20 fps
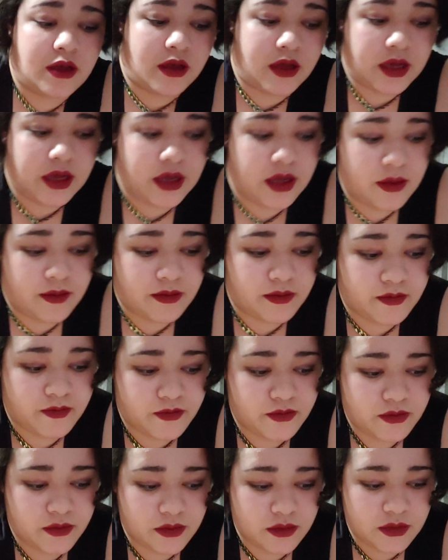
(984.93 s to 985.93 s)
And
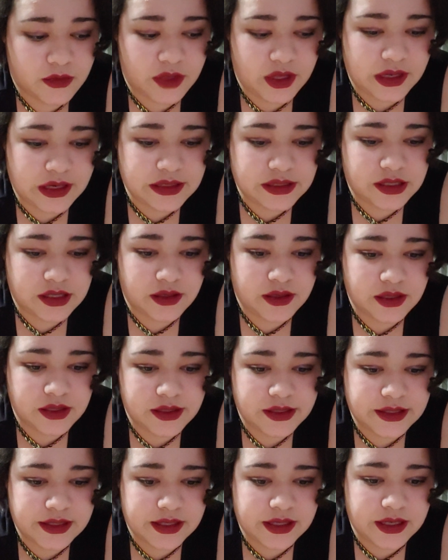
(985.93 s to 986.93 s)
as you can
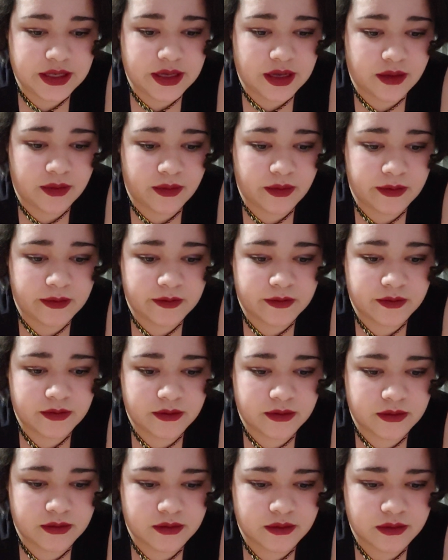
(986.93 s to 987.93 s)
see, I'm
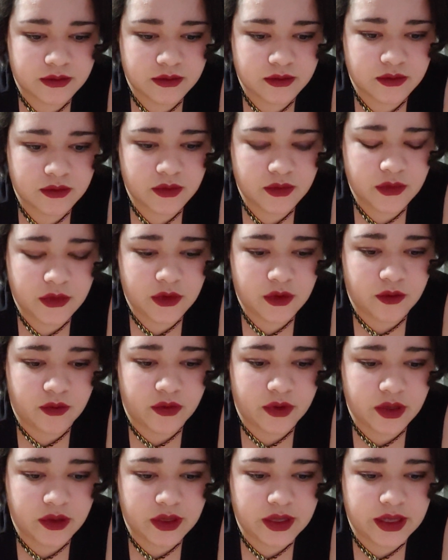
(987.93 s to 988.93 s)

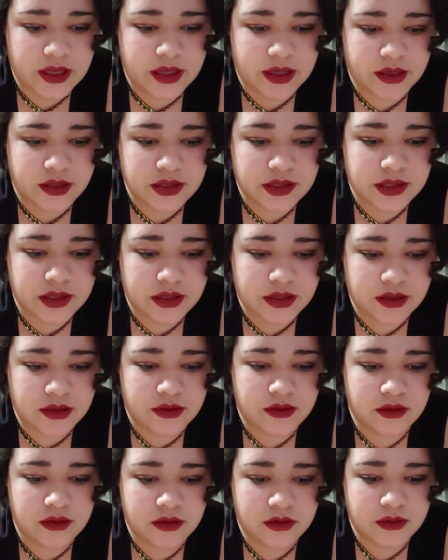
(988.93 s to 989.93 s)
really into
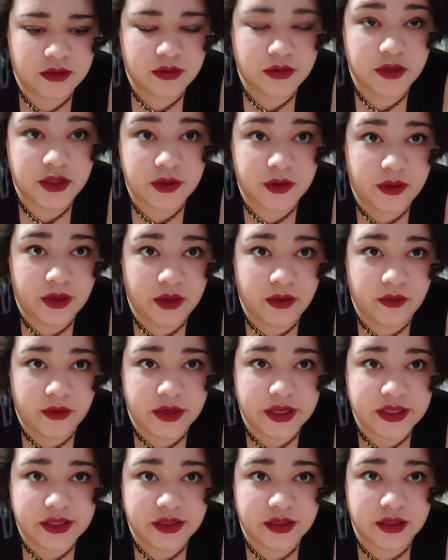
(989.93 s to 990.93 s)
doing
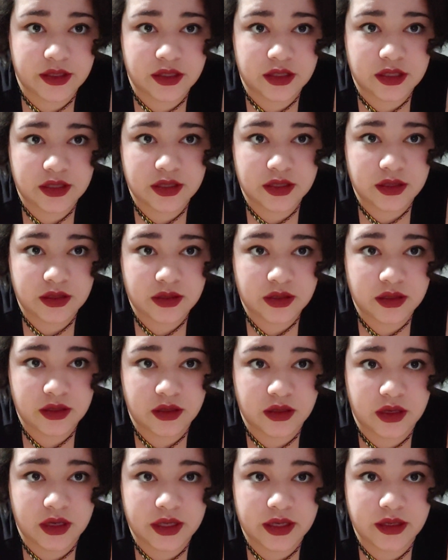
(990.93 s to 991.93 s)
research
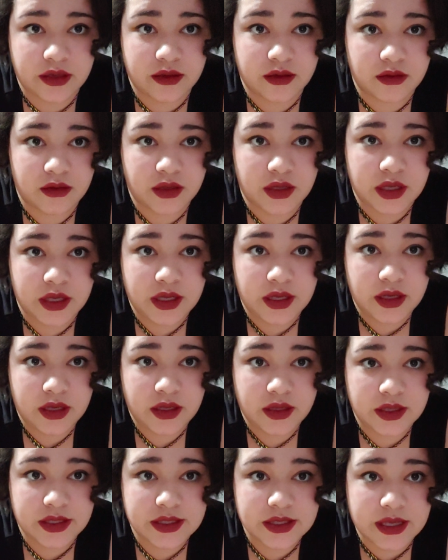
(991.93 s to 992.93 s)
on
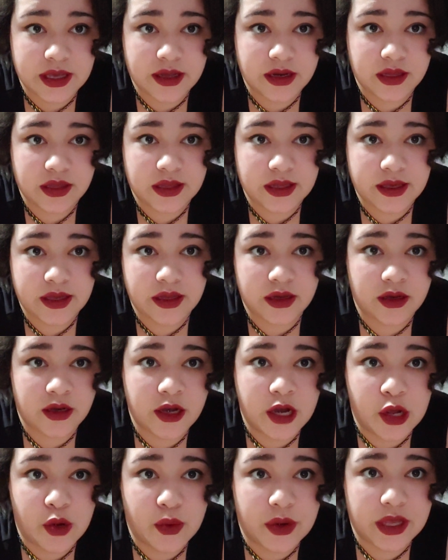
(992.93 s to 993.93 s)
this kind of thing and
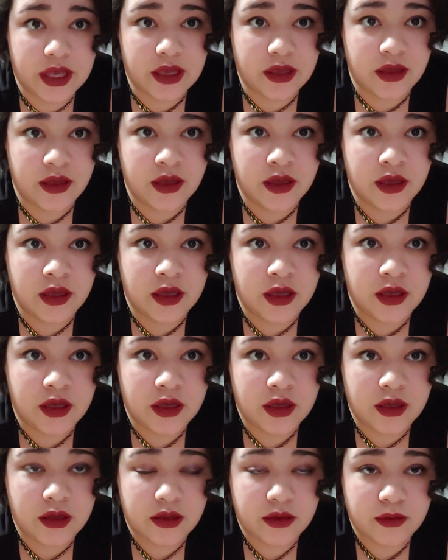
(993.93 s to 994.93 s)
knowing
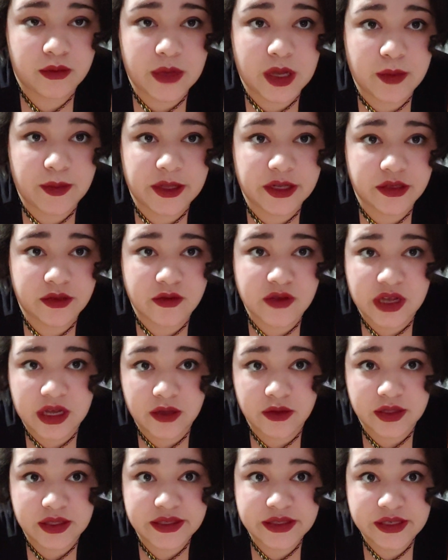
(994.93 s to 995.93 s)
my mental
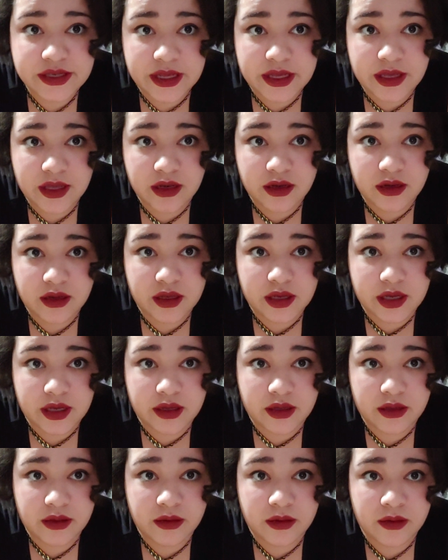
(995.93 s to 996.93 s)
health state,
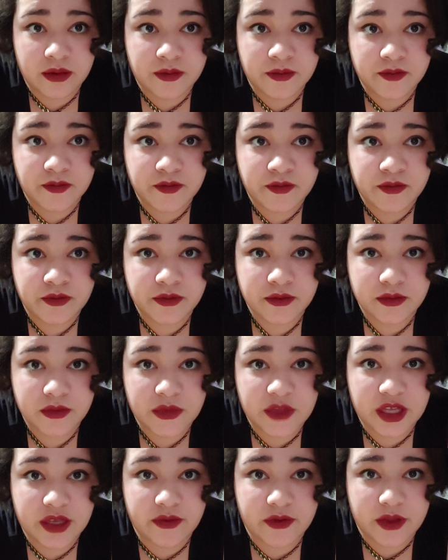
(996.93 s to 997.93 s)

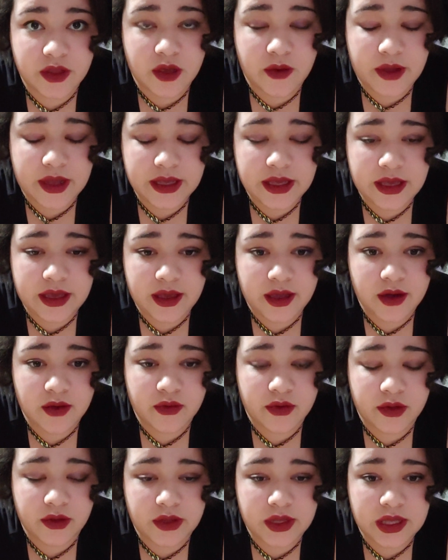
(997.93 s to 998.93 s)
even though I can't
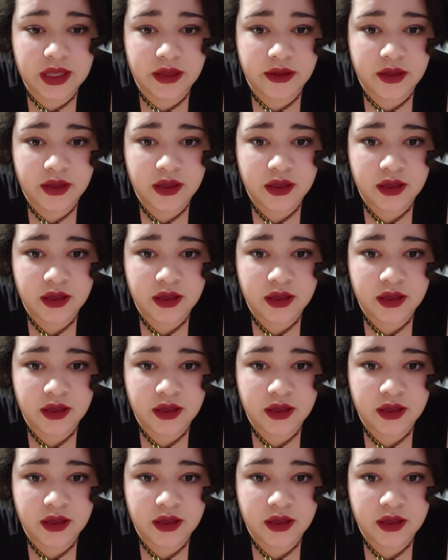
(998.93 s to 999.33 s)
really